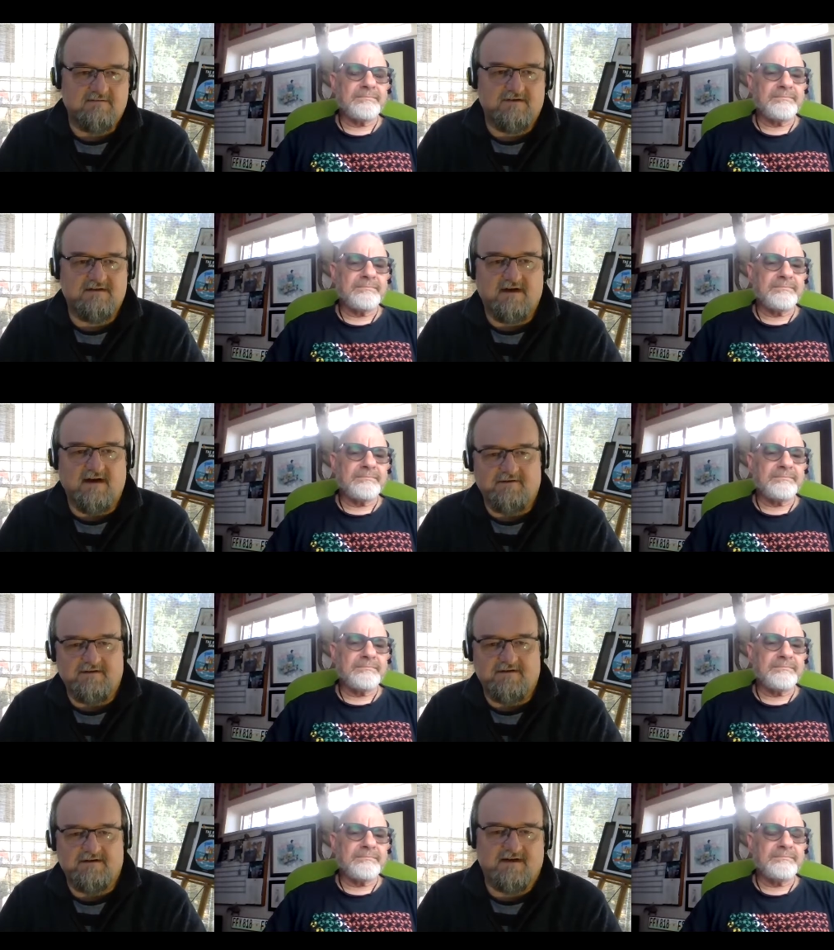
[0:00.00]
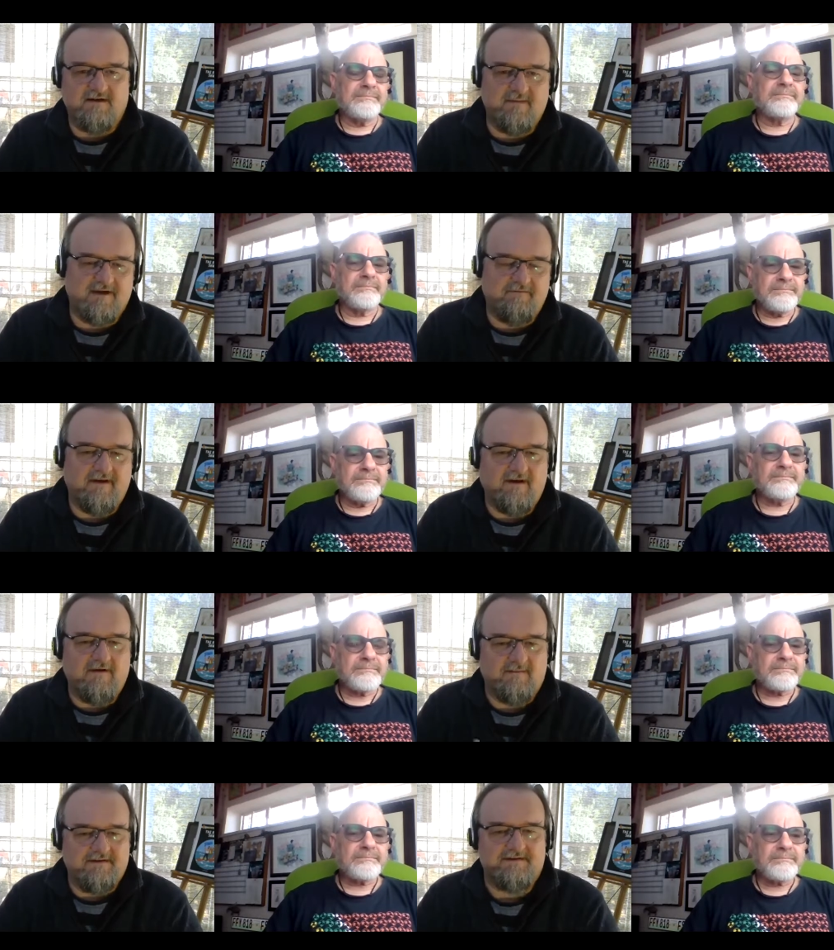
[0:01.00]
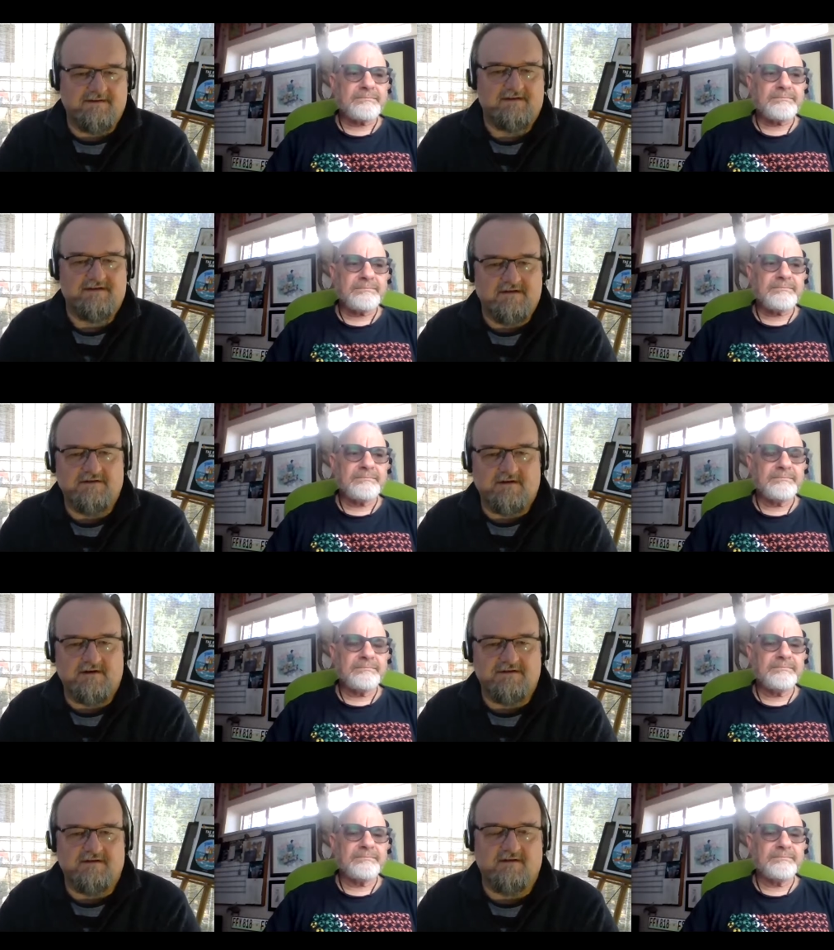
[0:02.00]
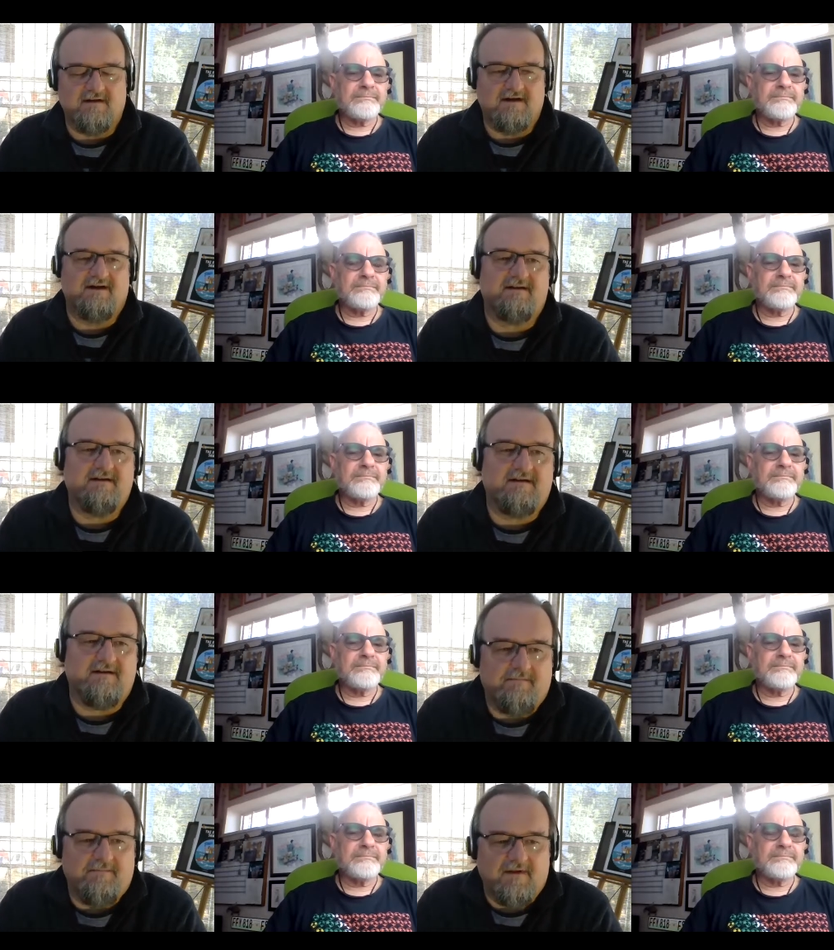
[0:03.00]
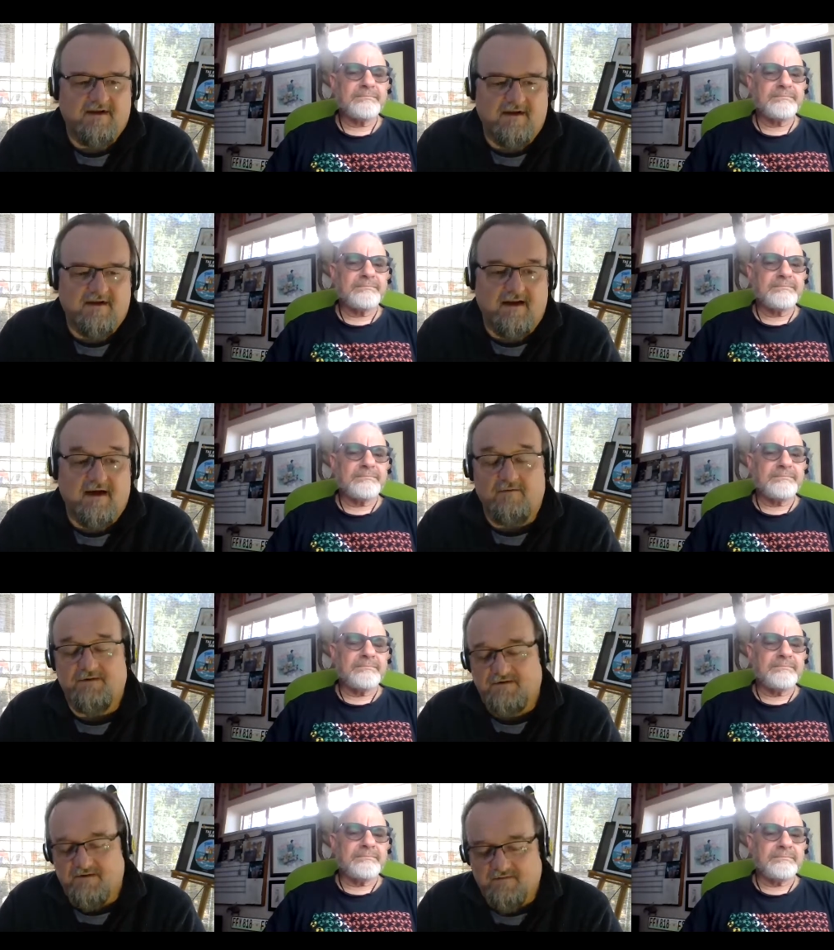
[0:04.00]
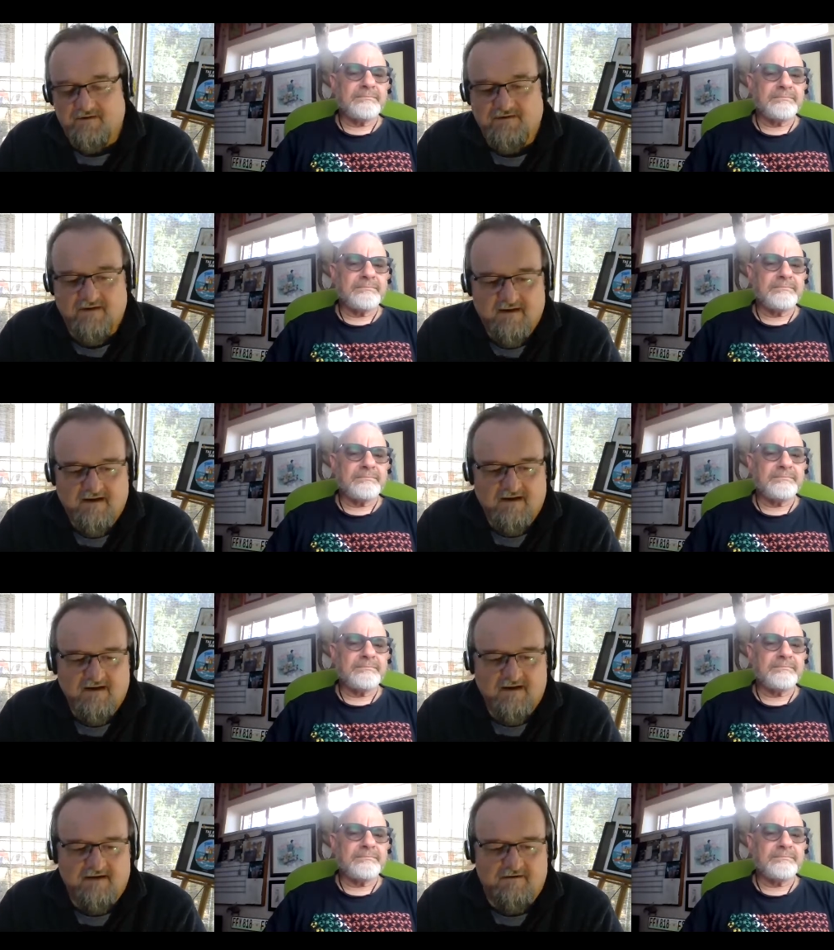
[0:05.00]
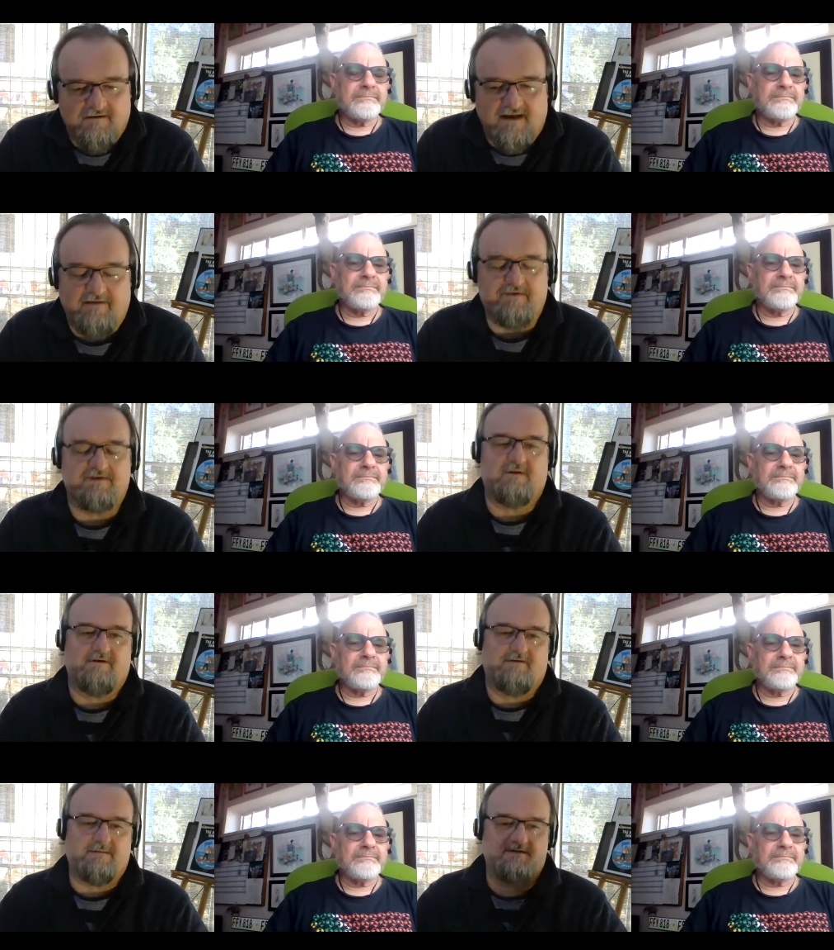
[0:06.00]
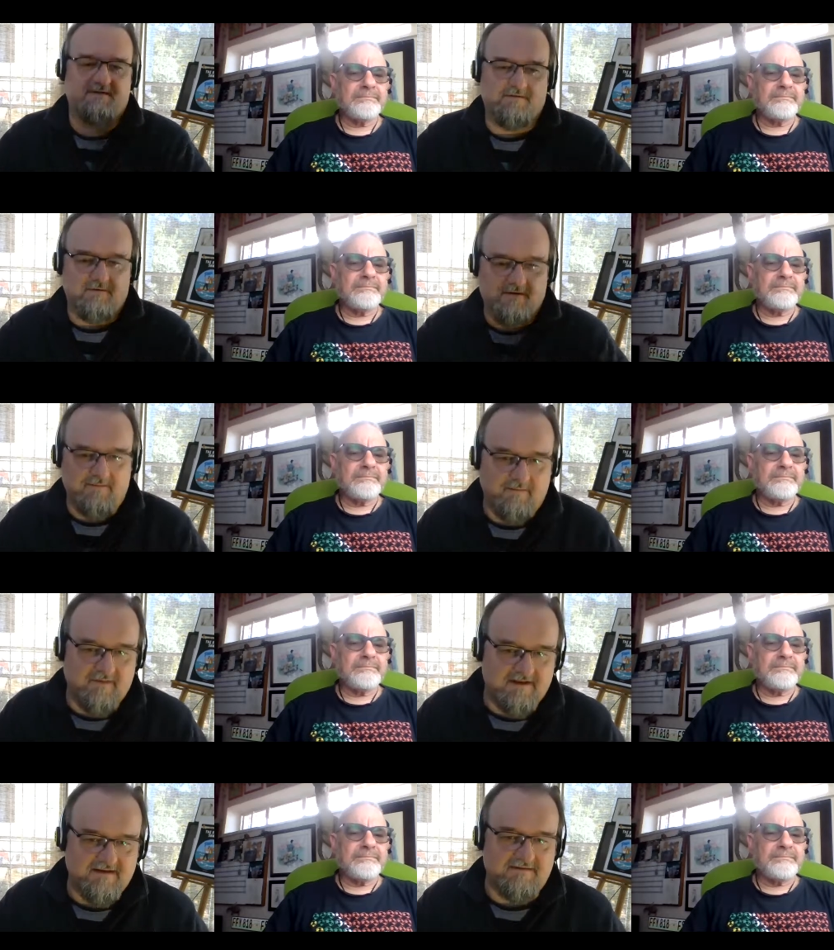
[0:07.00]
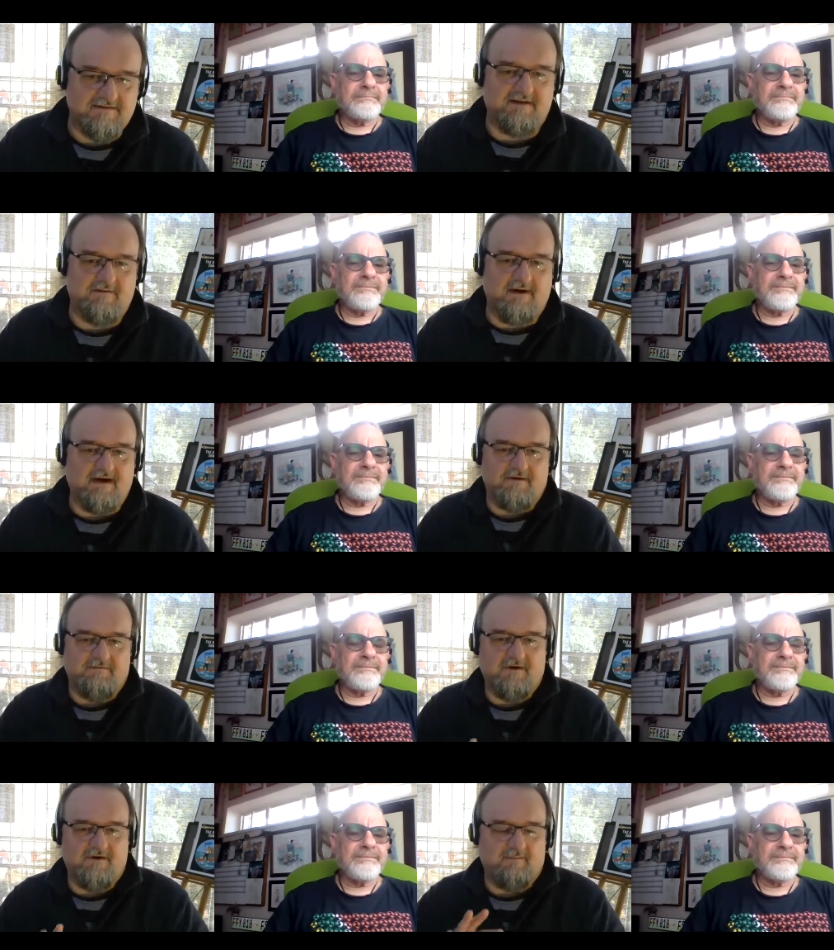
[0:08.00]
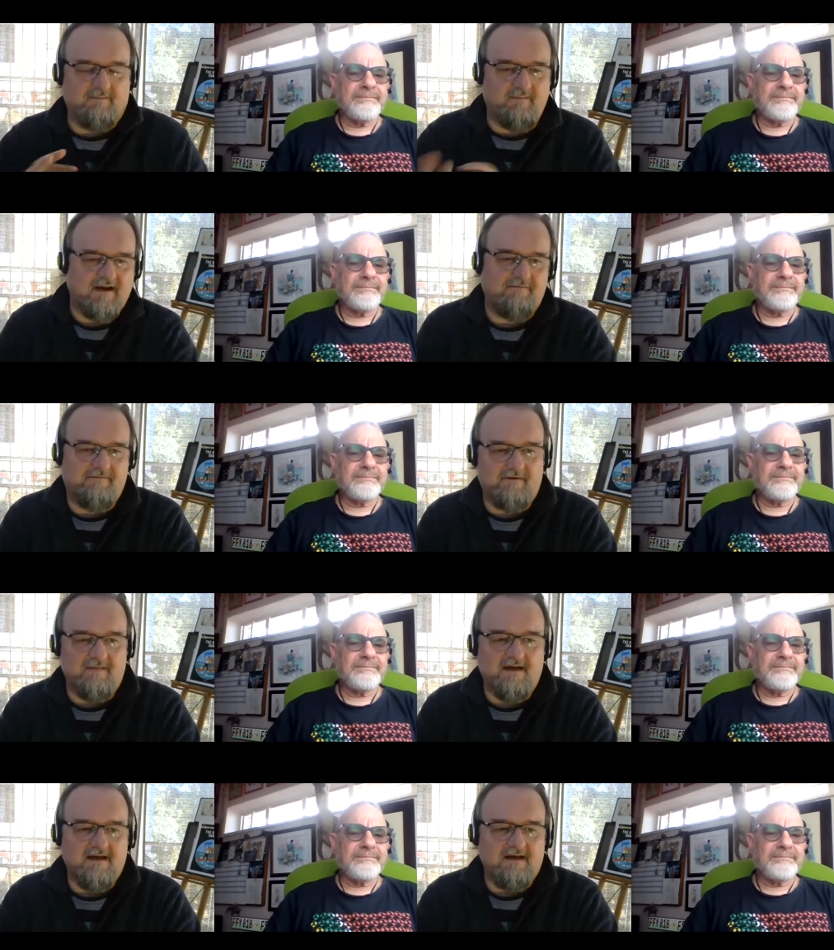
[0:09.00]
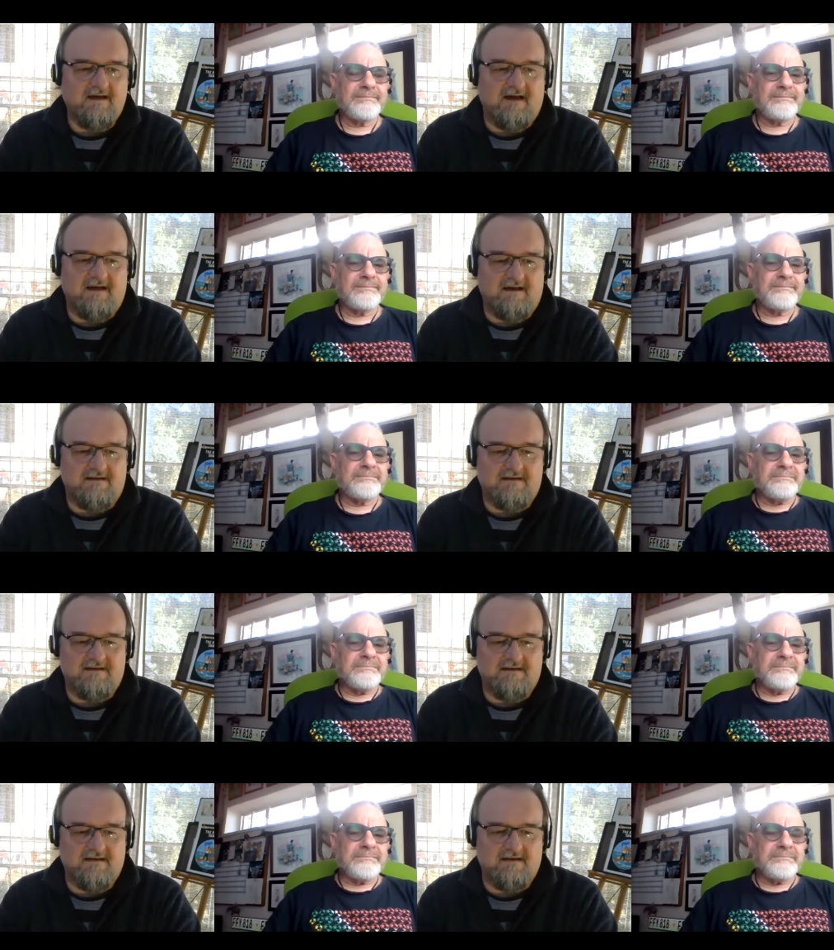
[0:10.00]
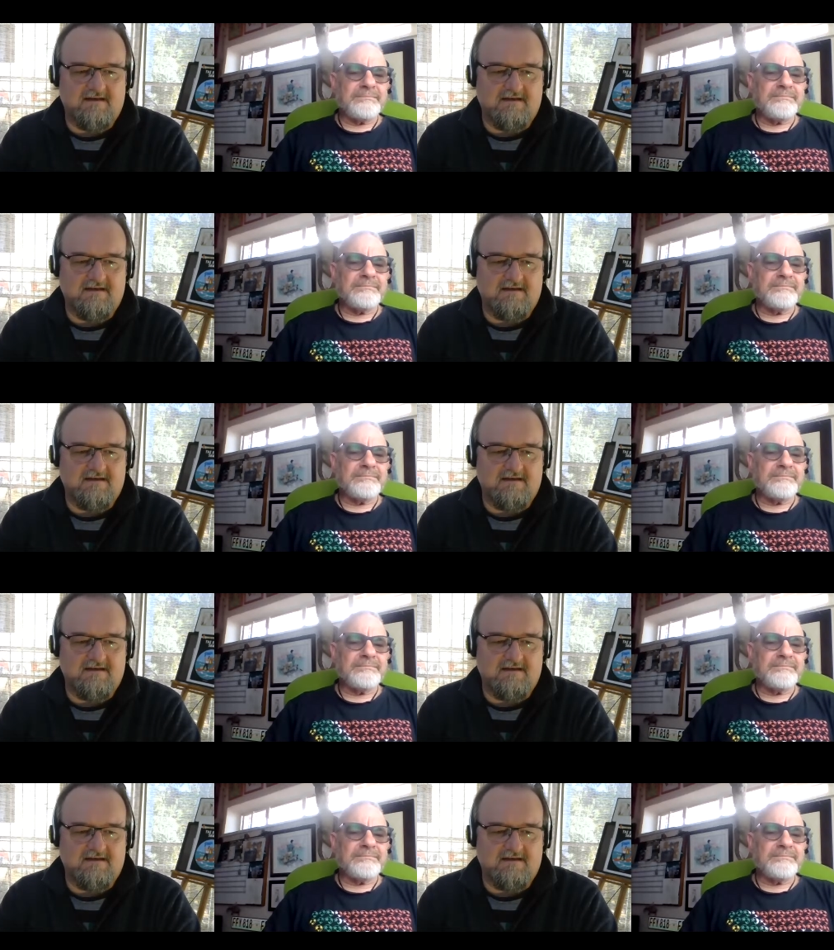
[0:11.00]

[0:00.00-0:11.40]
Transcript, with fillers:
Speaker 1: what's current and try to make fair comment on the situation. And um, uh, now with with you know the inevitable corruption with all the PPE deals, and we kind of gone back from uh, uh,